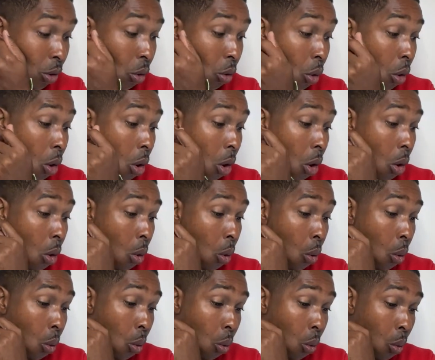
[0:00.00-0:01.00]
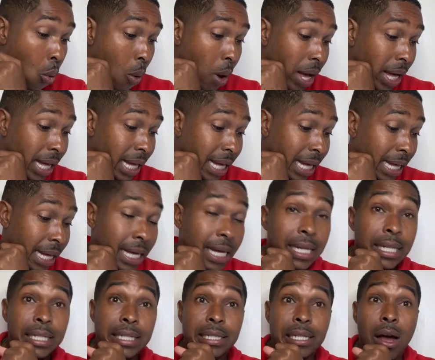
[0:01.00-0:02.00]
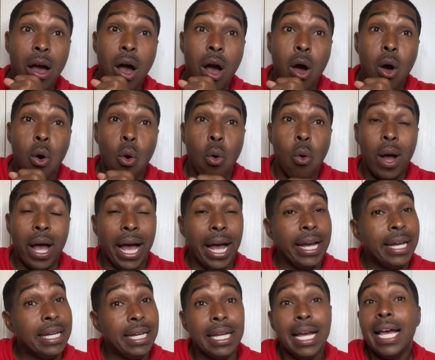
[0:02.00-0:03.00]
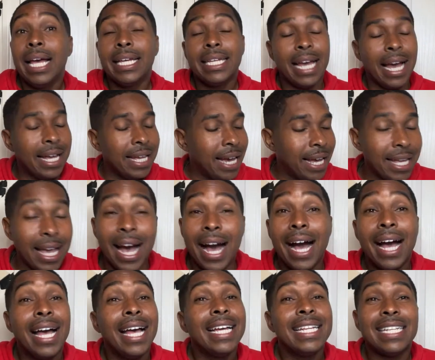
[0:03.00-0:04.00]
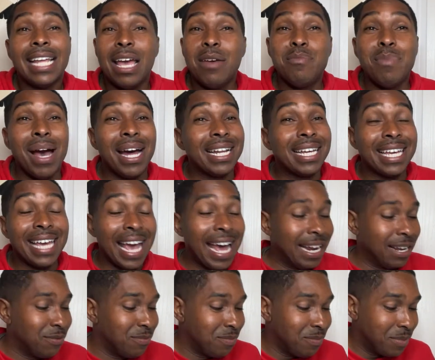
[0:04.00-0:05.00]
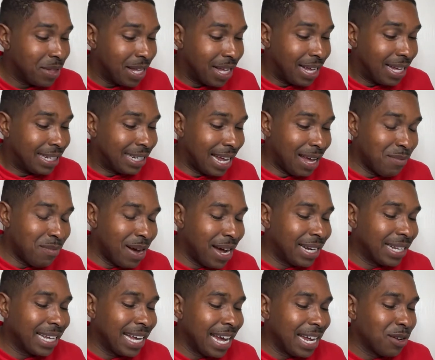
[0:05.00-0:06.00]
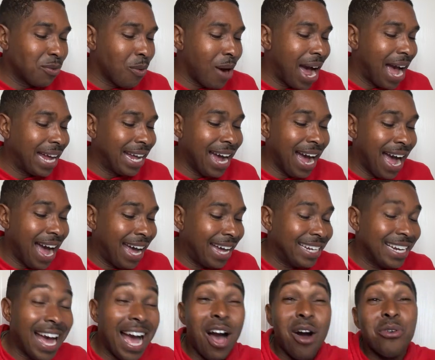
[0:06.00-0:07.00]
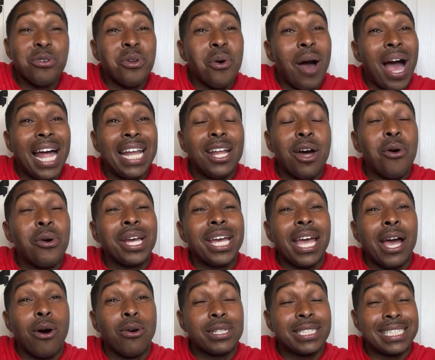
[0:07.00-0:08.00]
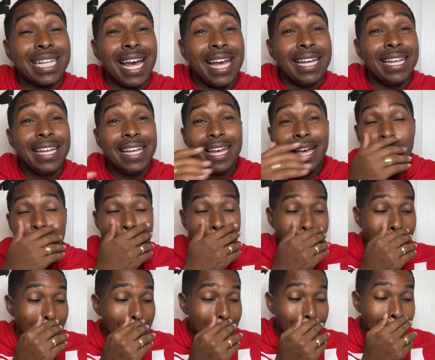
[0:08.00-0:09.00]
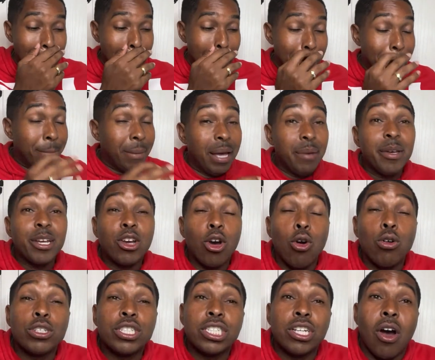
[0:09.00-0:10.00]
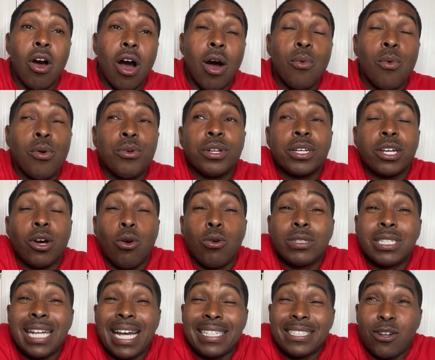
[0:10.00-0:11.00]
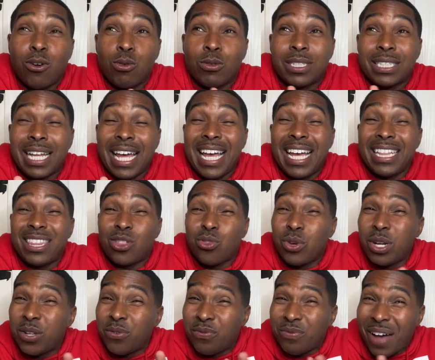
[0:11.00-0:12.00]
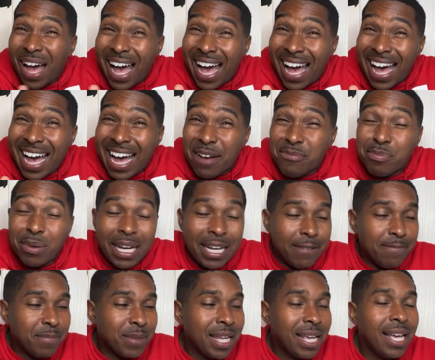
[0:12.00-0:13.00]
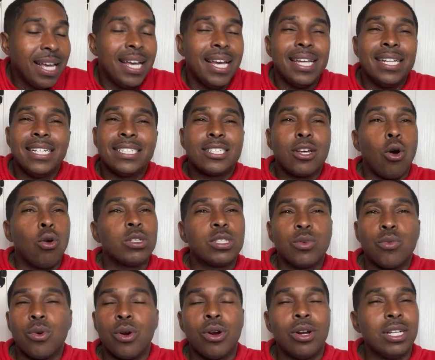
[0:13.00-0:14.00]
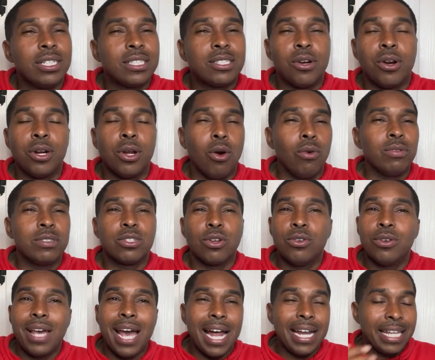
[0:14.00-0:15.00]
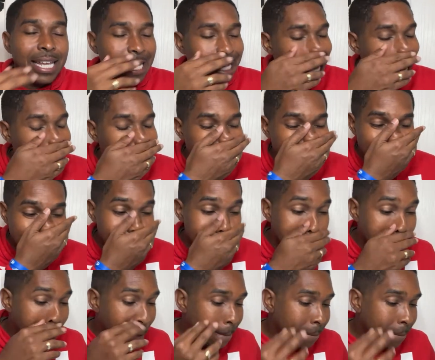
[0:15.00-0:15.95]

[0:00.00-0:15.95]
Oh, dog. Hey, yeah. They better get him. They better get him while he hot. Now, I don't know how long he going to stay. Maybe Coach Sharp want a coach that's going to stay 3 to 5, but in this coaching world, it's turnover, so you got to get it how you live.